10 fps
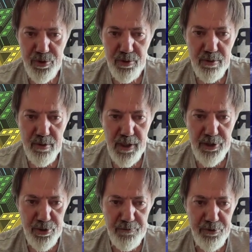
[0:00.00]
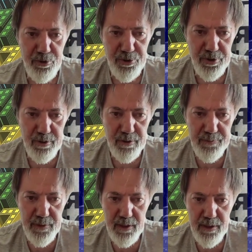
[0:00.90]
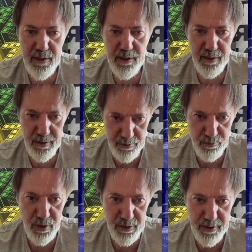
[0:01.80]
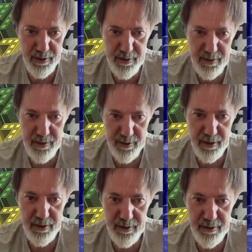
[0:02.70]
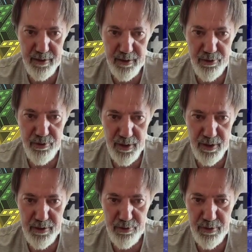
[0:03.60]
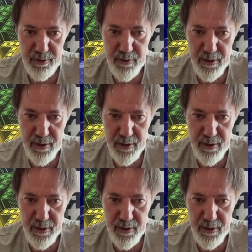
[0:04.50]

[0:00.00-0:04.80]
Fusion, Retrofusion, Chris Wilkins is selling it in the UK as well.